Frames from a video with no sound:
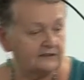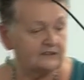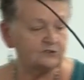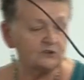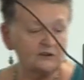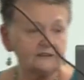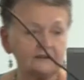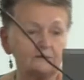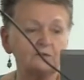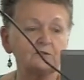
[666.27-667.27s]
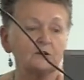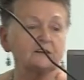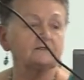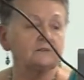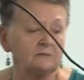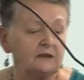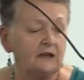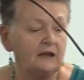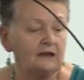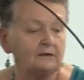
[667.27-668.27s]
They're trying, and we've got to give them
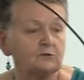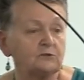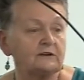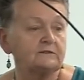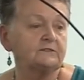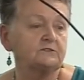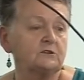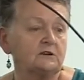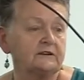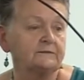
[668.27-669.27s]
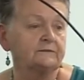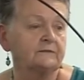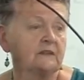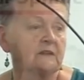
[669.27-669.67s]
um, credit for trying.